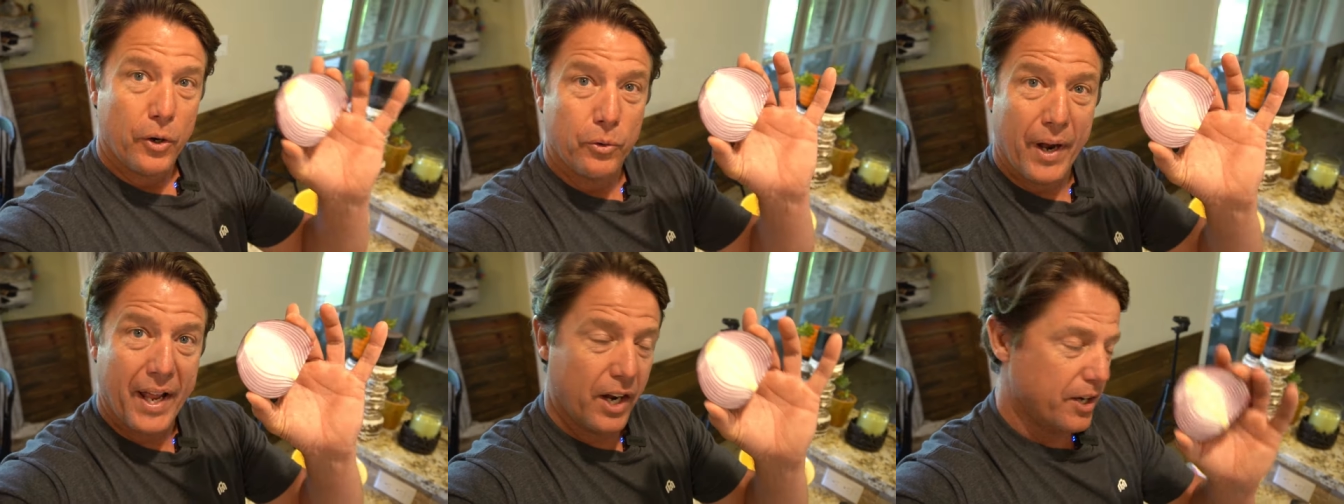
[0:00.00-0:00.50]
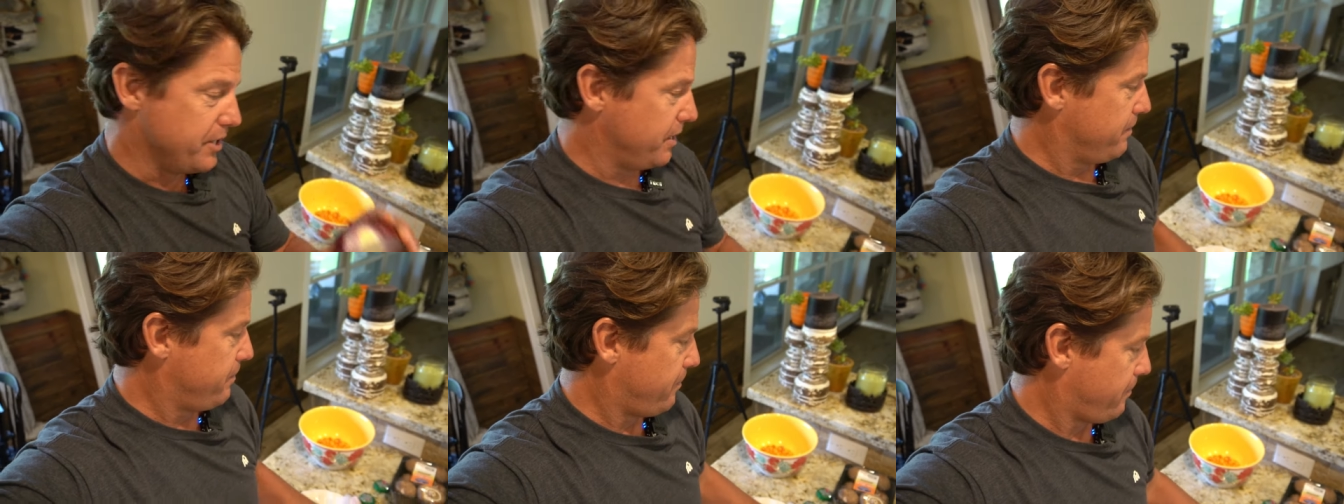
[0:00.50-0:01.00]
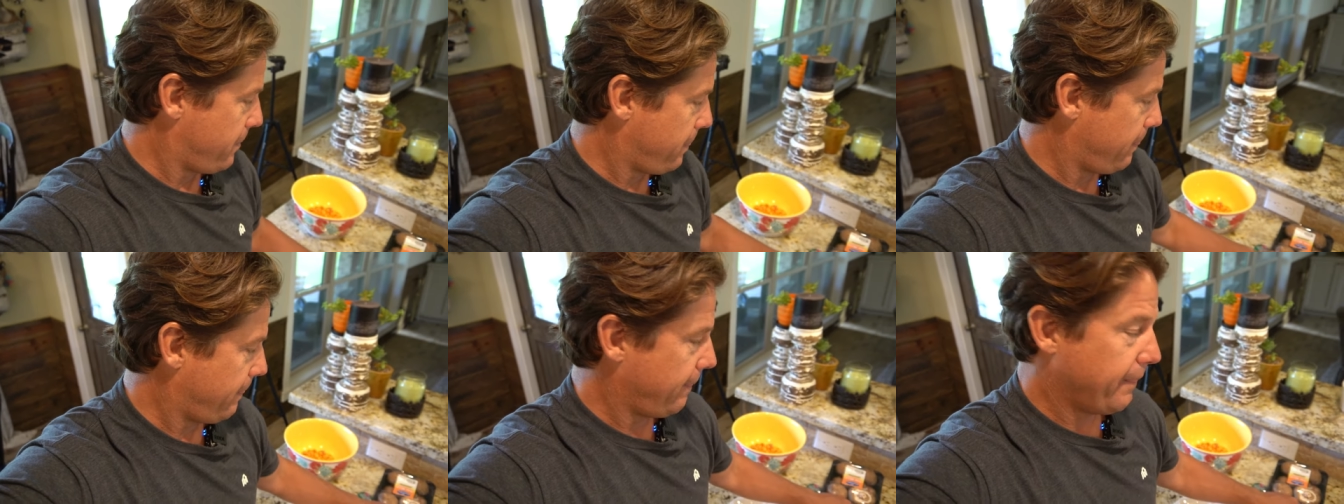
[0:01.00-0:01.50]
Red onion,
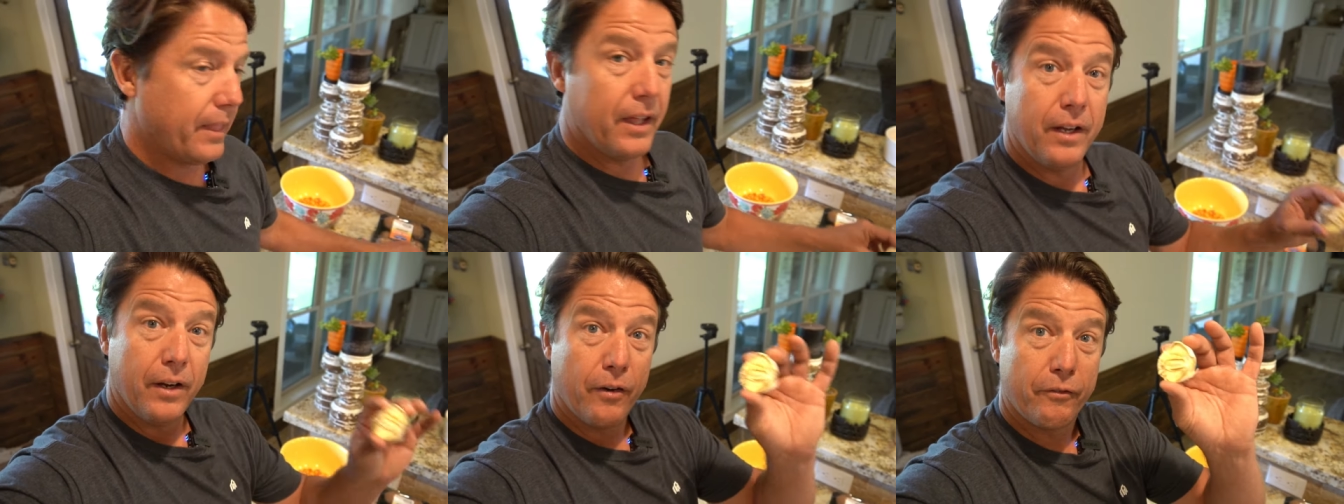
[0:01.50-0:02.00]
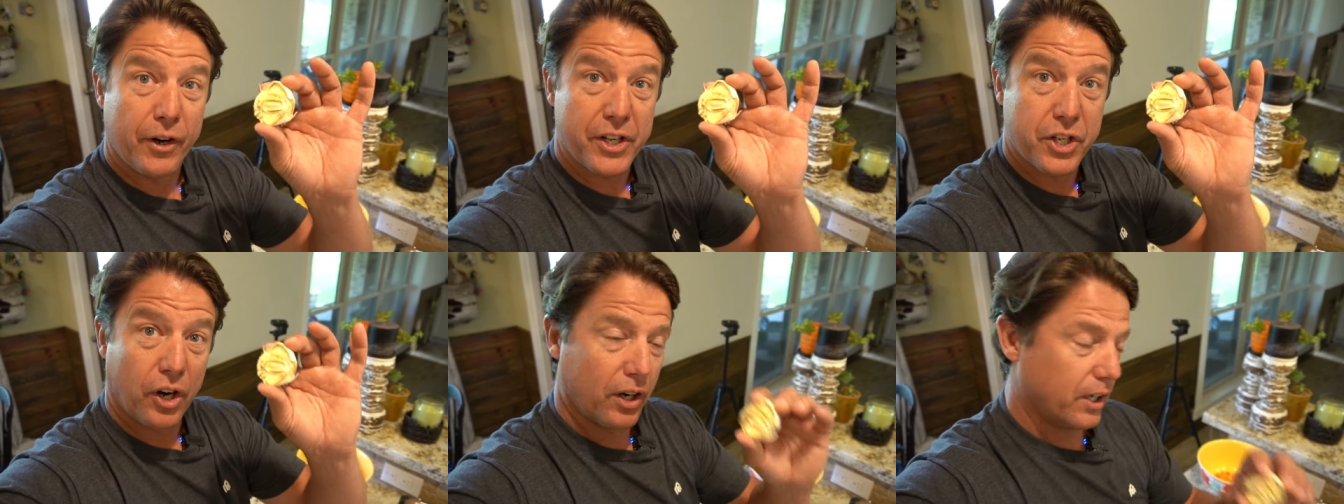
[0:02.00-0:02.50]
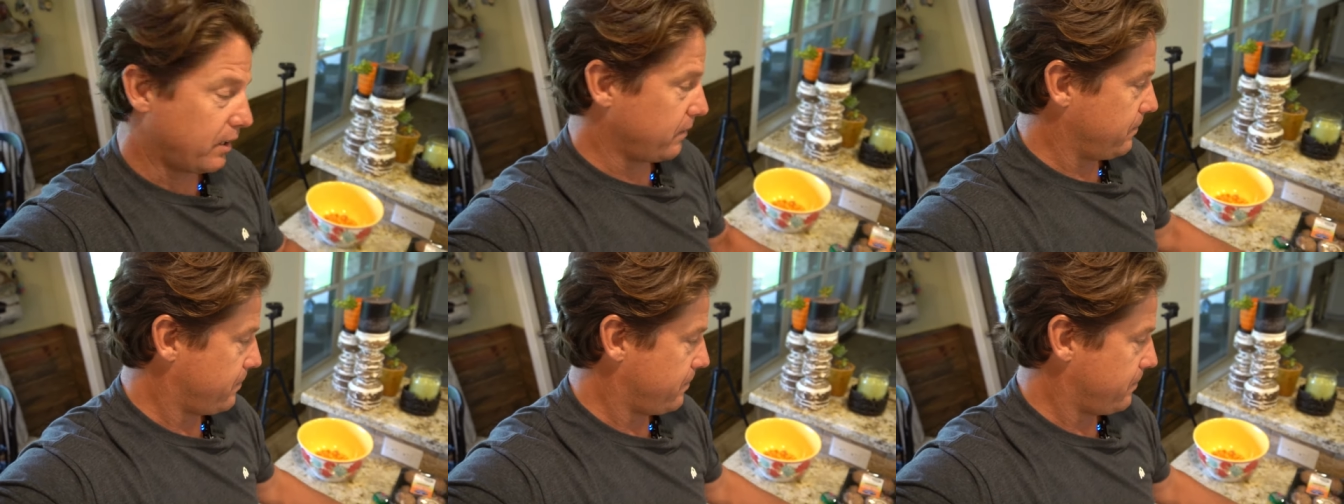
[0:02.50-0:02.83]
fresh garlic,